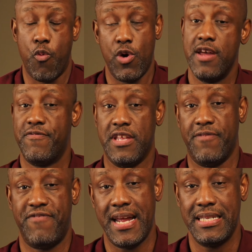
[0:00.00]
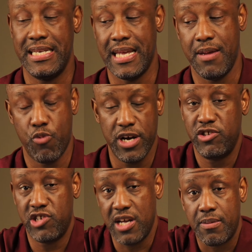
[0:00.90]
with the fancy
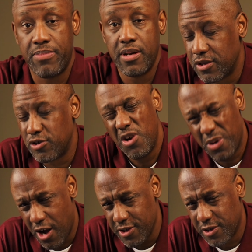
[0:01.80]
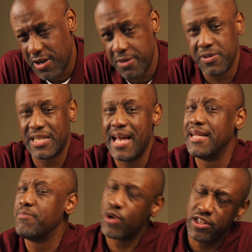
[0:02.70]
M1 chip. You know what also comes with that
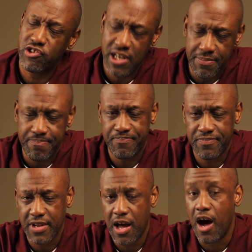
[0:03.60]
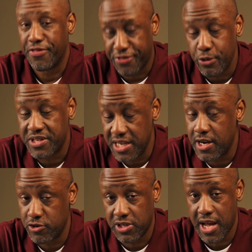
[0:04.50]
M1 chip? A
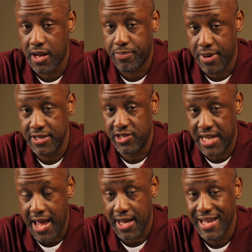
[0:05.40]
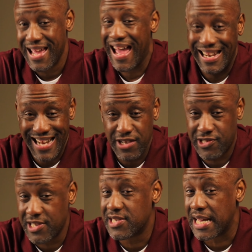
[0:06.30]
$1,300 price tag, and that's
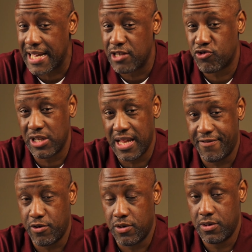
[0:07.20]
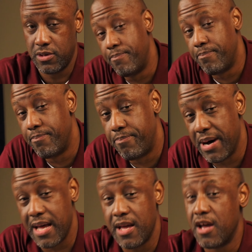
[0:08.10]
just the entry level.
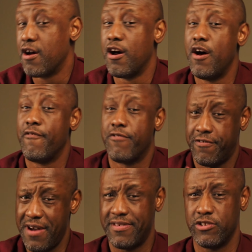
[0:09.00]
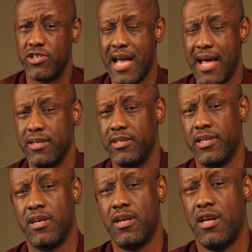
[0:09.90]
But for
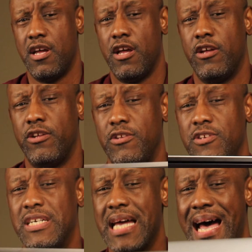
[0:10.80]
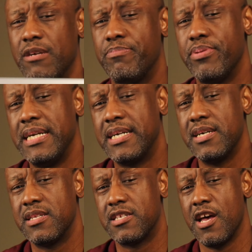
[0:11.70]
$500, you got a pretty
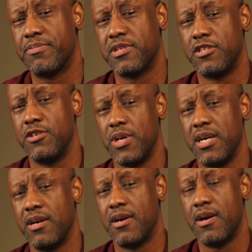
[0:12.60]
good substitute here.